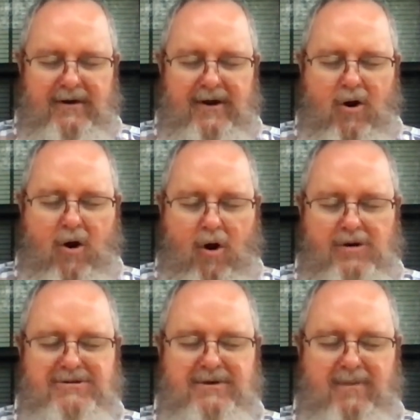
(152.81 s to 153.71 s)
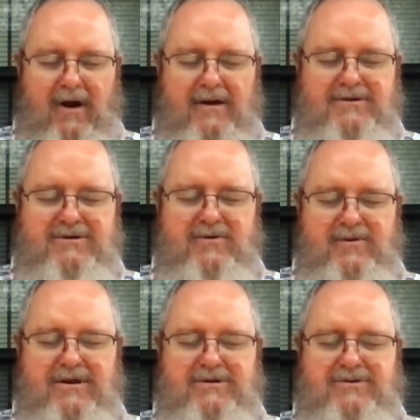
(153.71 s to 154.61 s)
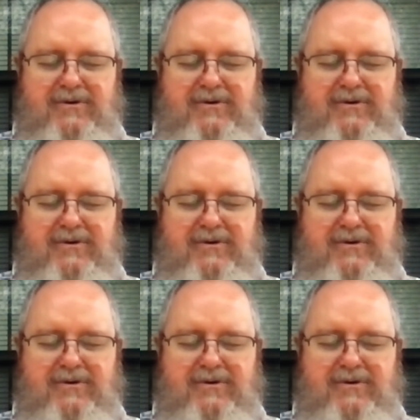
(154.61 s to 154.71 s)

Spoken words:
in our hearts and minds to these